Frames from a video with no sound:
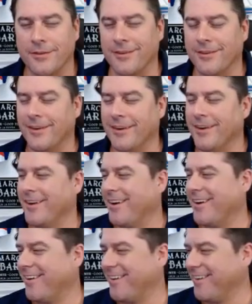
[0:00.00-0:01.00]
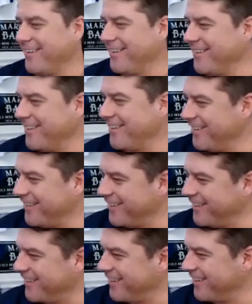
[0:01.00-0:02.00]

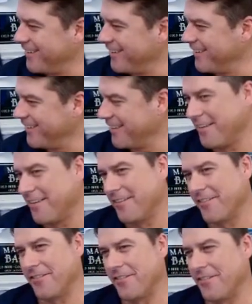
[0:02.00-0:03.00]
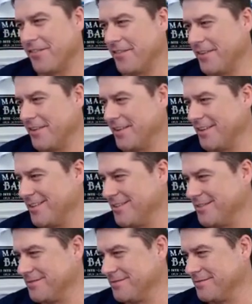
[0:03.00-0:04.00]

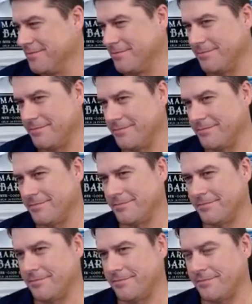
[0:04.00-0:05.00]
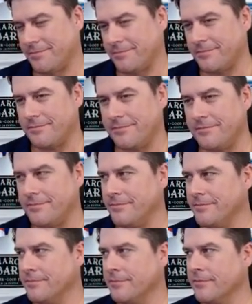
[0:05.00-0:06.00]

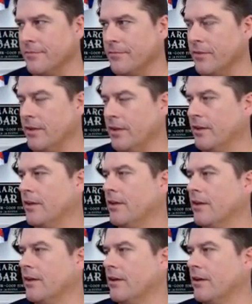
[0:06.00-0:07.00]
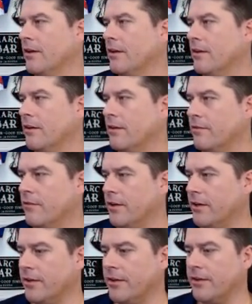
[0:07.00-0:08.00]
(not speaking)